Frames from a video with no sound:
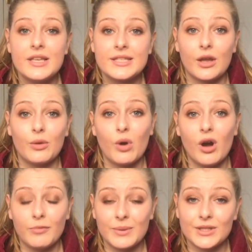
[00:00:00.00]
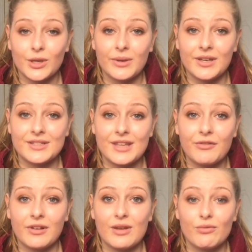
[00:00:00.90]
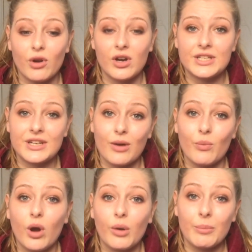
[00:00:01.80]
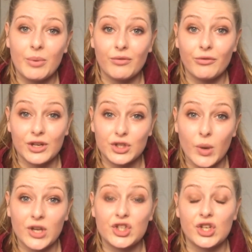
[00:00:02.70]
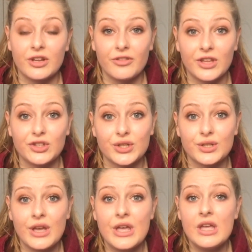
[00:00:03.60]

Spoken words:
So what I've been doing is definitely writing out what I would put for each question, and then just